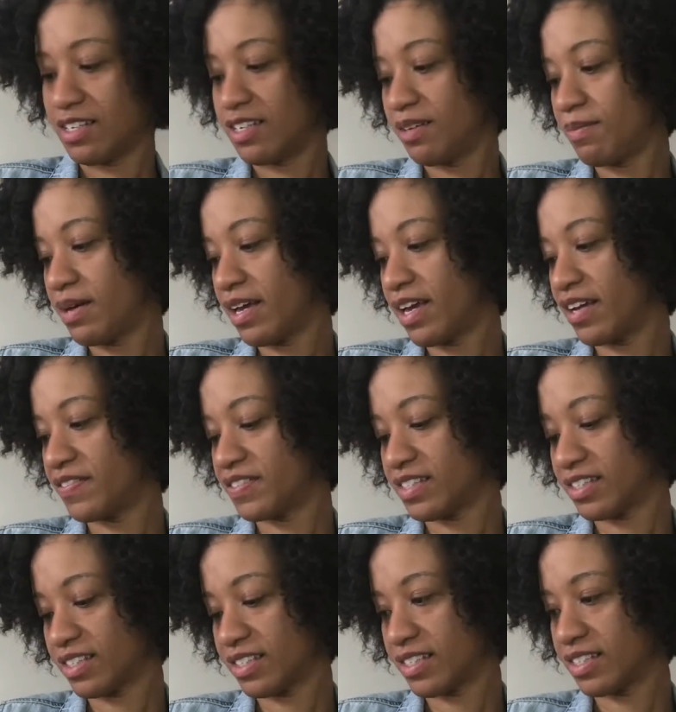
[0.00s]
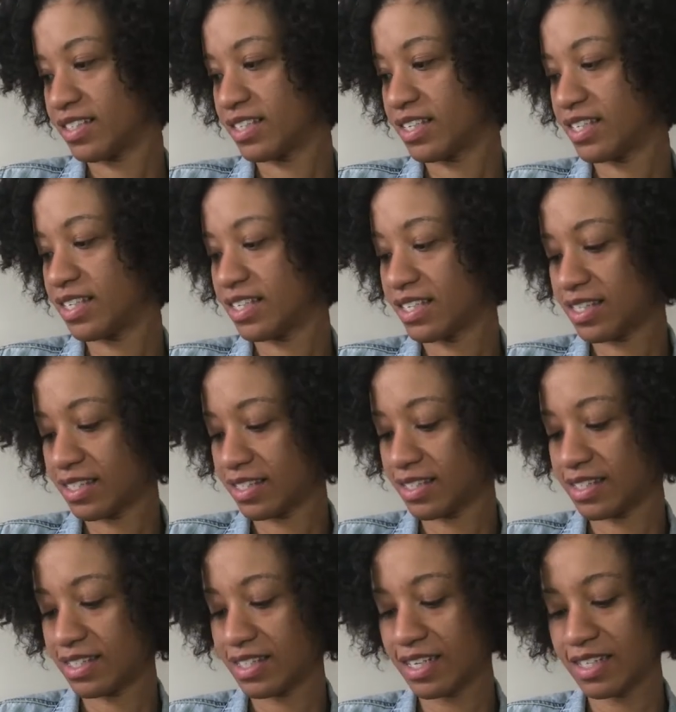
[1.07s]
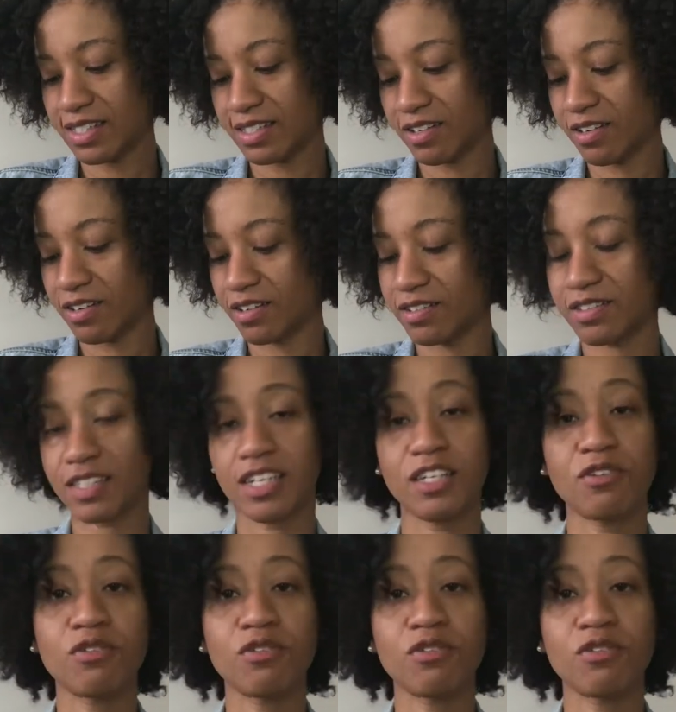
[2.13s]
I might have to. See, that's the hard thing.